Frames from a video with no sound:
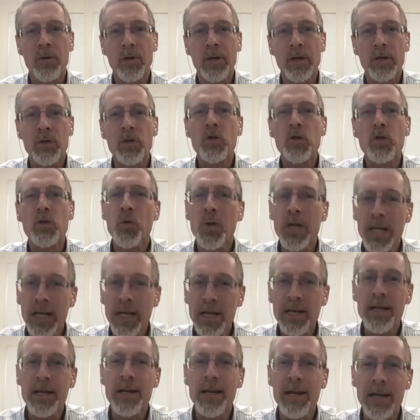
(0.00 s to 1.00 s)

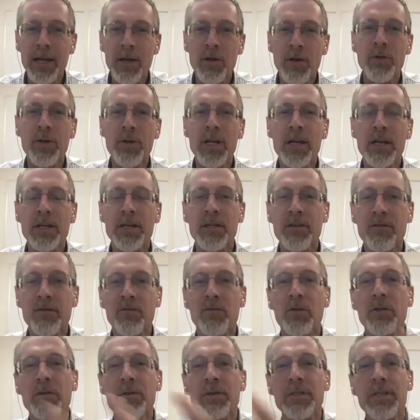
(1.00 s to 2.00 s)
treating an illness
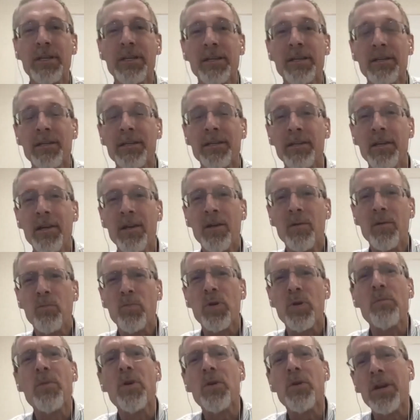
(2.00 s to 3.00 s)
versus
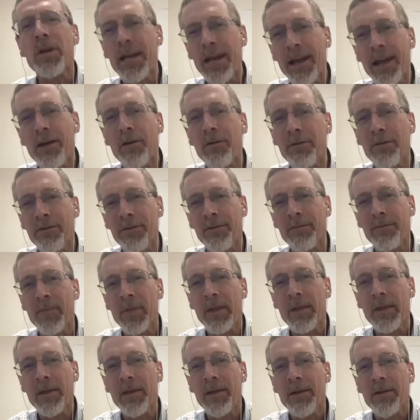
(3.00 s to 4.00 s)
promoting health,
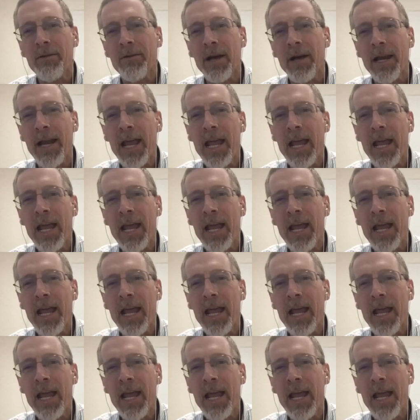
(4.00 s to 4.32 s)
right?